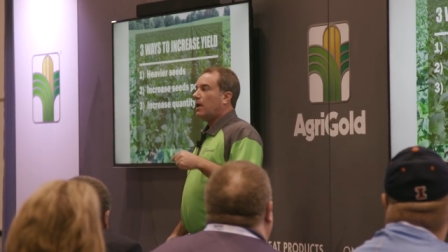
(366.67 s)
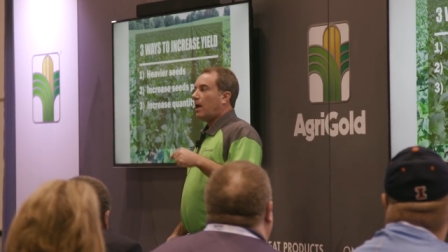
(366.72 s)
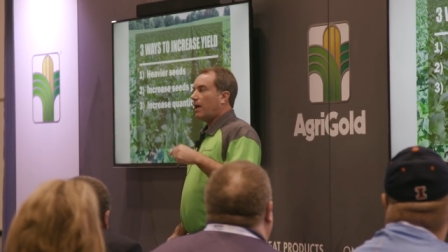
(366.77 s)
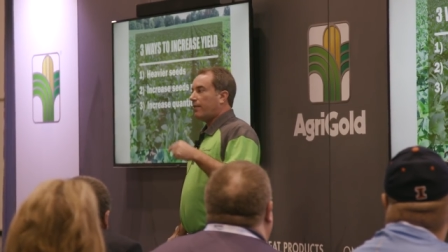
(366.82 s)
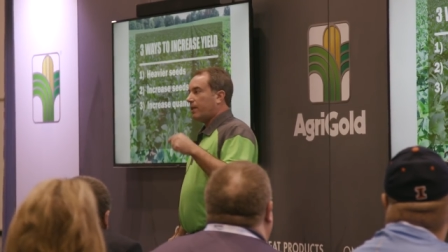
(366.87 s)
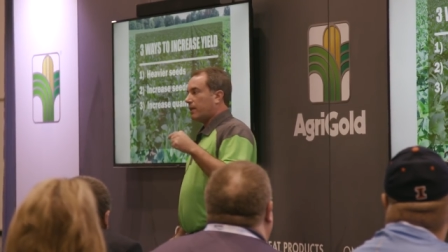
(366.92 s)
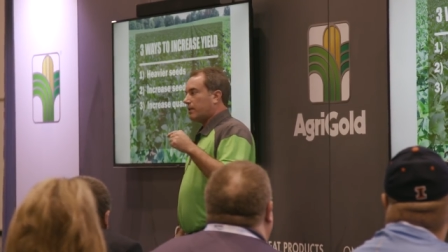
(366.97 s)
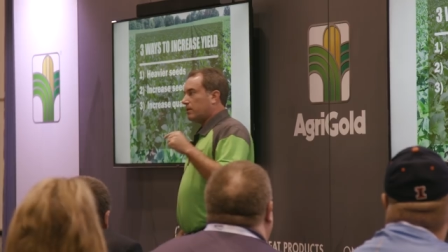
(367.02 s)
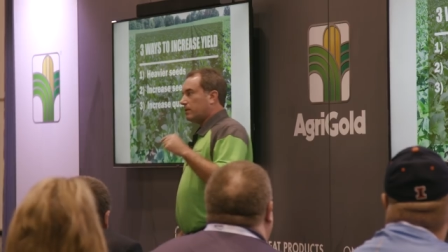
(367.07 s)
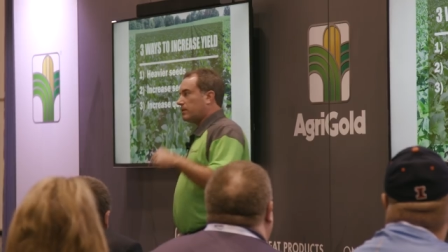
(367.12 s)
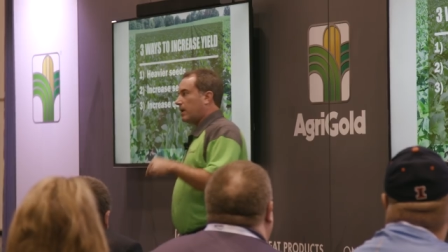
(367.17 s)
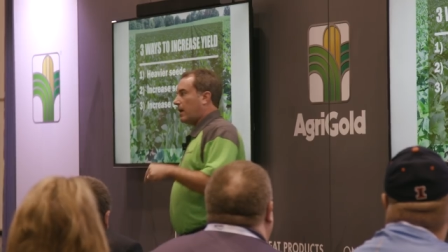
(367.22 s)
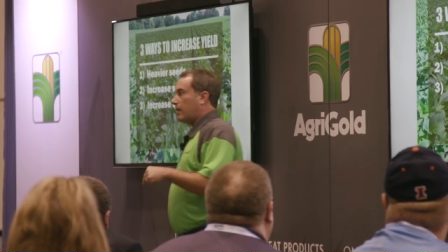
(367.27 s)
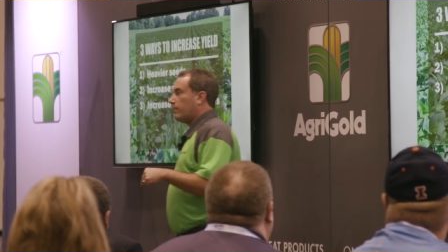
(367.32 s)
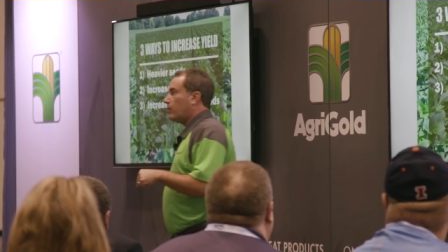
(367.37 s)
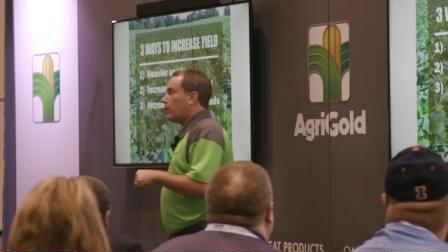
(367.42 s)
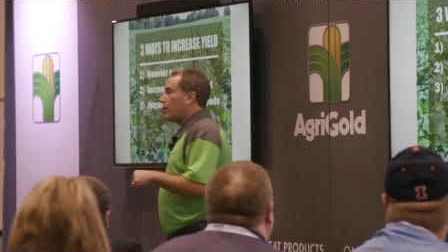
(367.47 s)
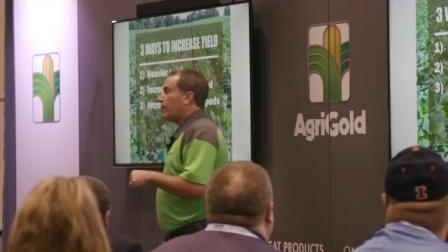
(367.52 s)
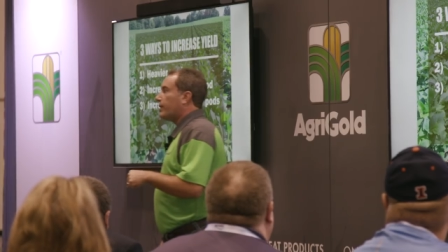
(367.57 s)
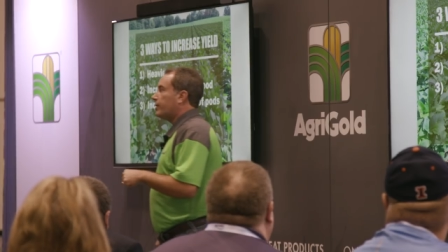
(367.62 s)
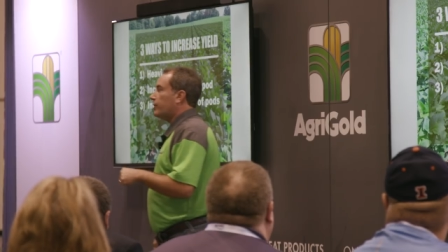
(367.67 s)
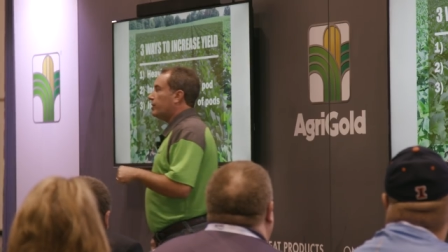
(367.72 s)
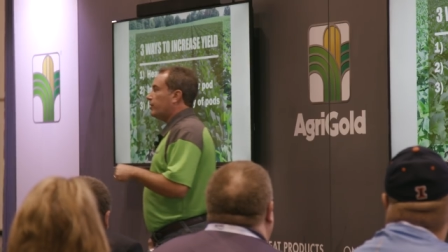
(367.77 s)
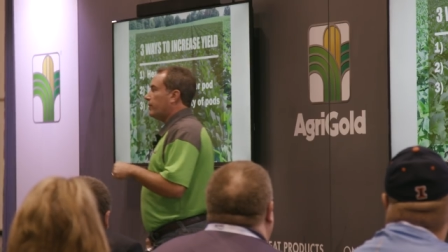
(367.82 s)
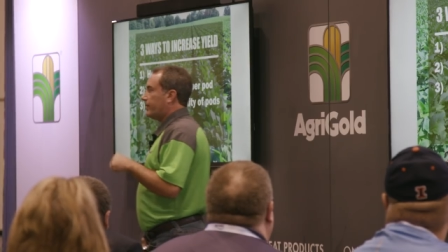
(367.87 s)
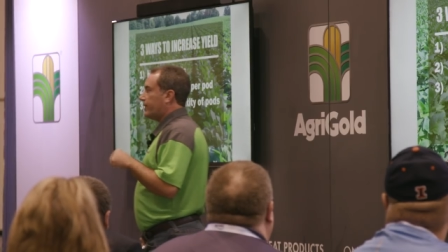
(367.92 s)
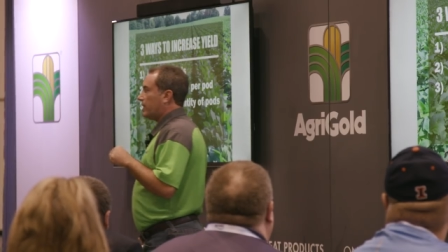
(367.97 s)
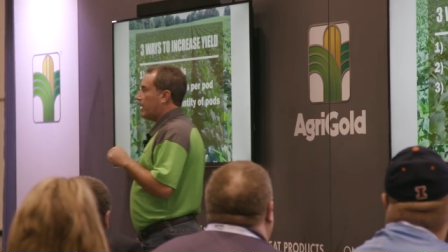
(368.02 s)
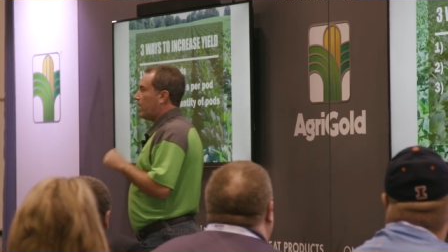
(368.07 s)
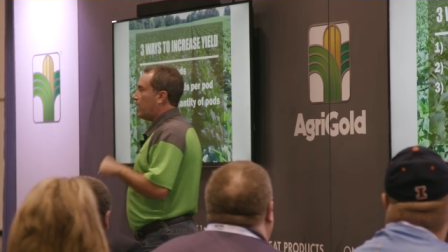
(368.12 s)
I think this had more to do
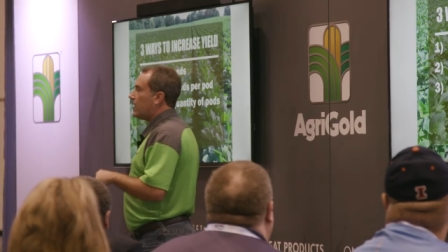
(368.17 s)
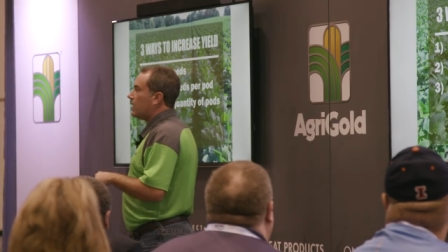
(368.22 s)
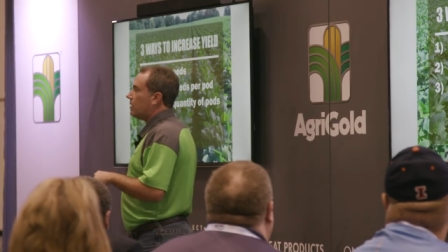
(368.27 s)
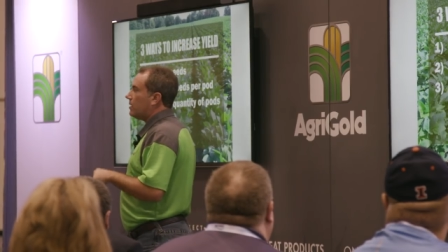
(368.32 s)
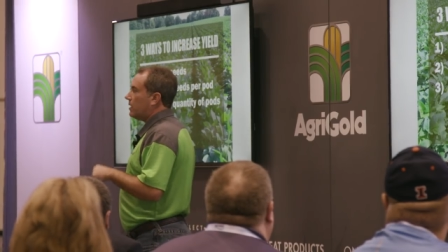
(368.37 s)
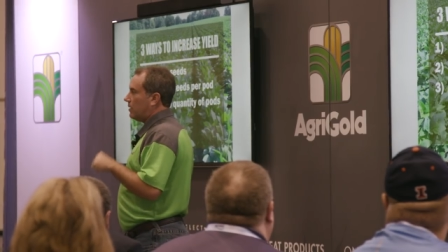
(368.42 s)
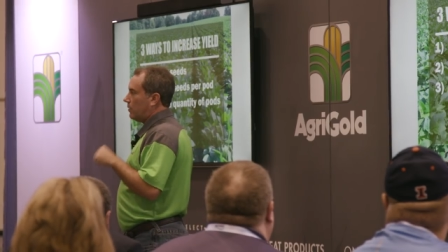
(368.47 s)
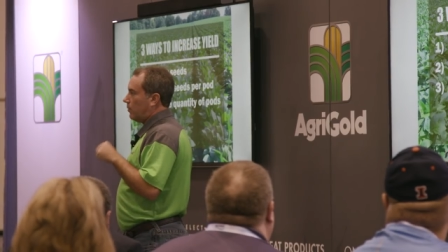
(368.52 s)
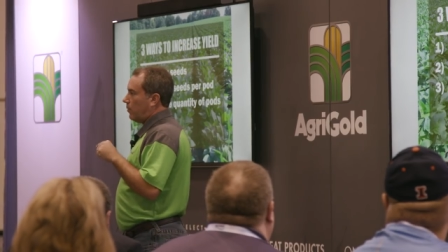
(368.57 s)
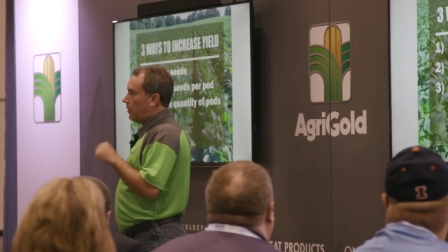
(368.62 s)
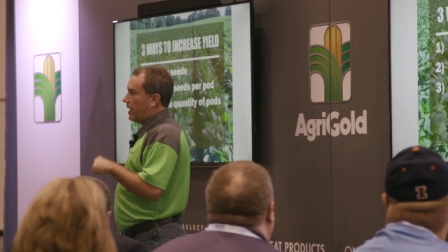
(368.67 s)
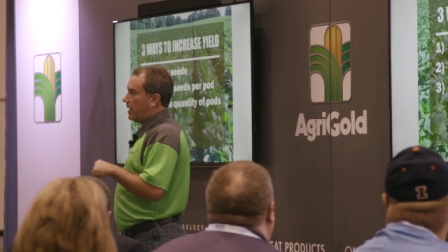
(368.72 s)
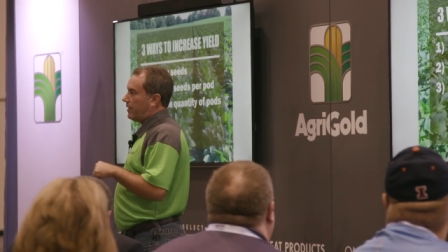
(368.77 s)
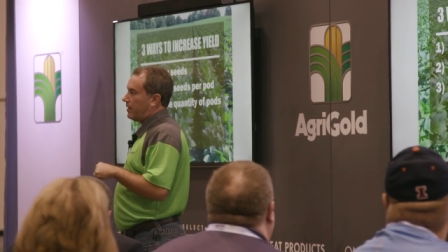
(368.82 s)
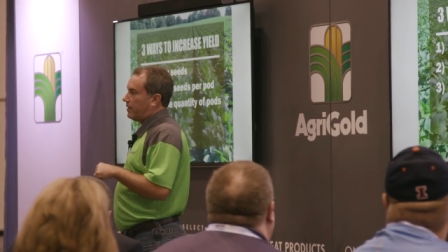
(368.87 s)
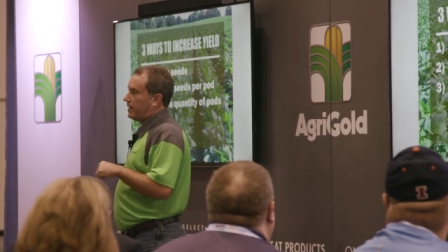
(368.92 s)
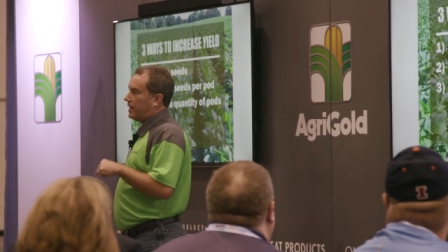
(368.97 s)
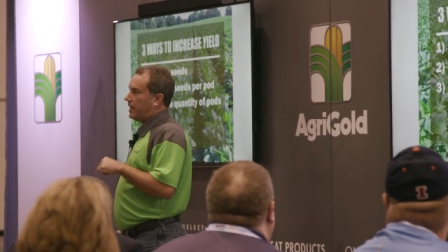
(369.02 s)
with the heat and the weather